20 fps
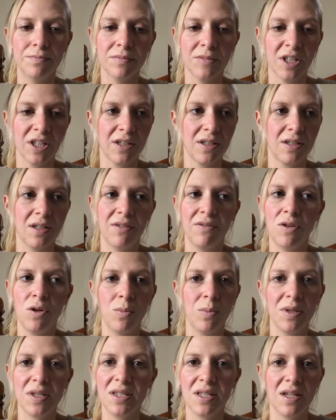like, if your
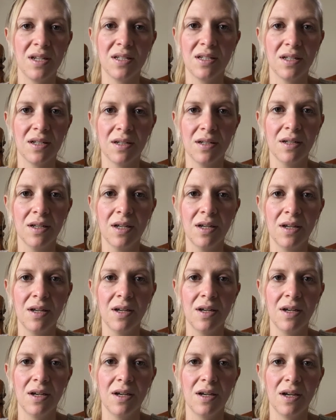placenta
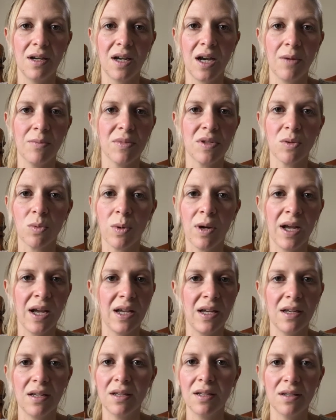comes
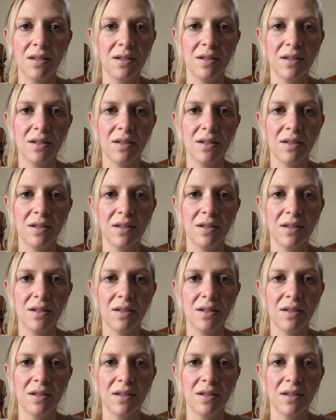away,